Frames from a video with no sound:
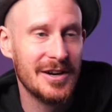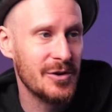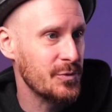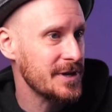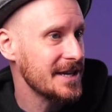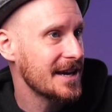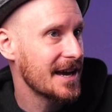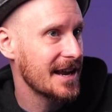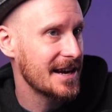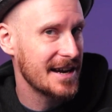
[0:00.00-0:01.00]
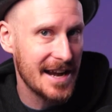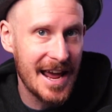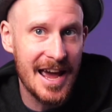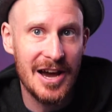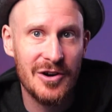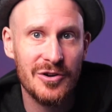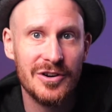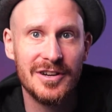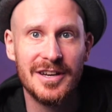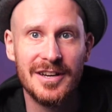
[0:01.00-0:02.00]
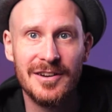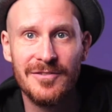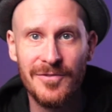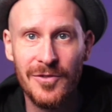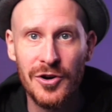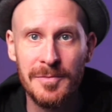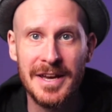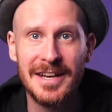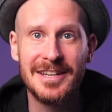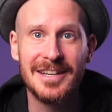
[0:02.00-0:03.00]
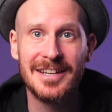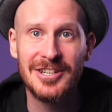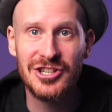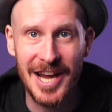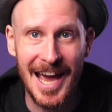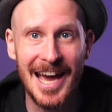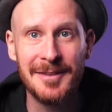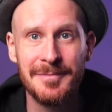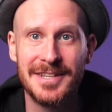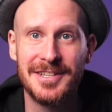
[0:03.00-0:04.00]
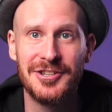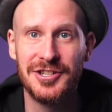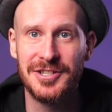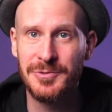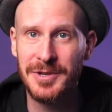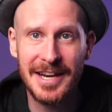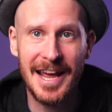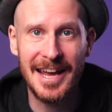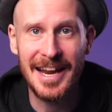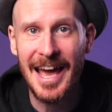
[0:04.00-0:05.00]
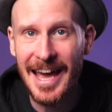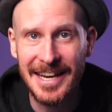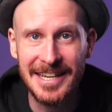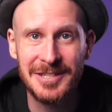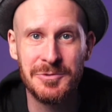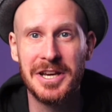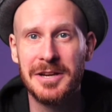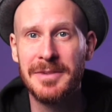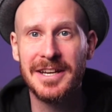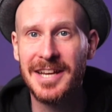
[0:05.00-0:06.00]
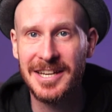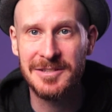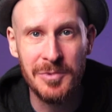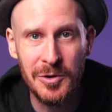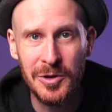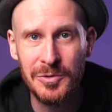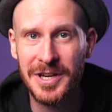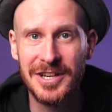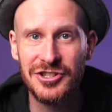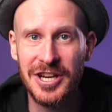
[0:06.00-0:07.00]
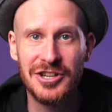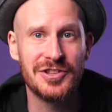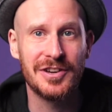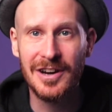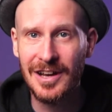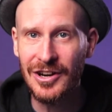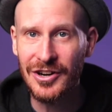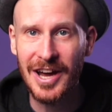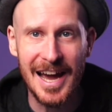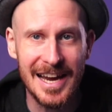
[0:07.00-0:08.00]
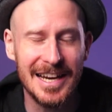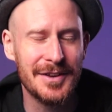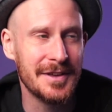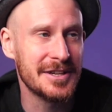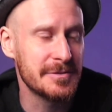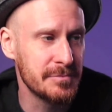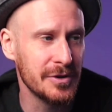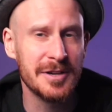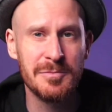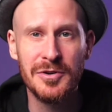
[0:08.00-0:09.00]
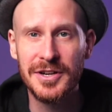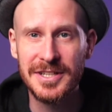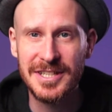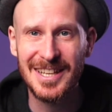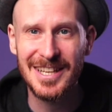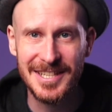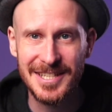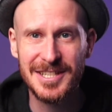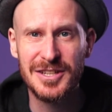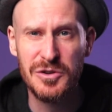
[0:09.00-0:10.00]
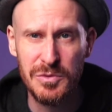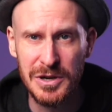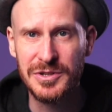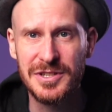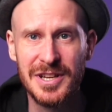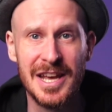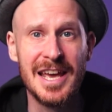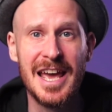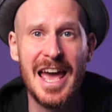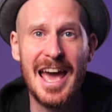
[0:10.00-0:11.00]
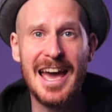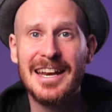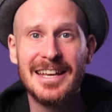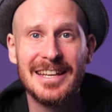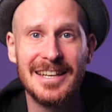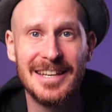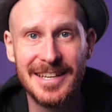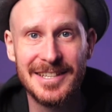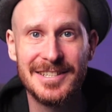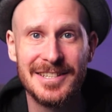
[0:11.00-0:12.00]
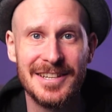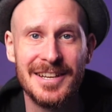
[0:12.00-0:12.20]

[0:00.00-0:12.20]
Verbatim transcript: We can now format chat messages. We can add headings, we can make text bold, we can change the color, highlight things, bullet points, lists, quotes, adding links.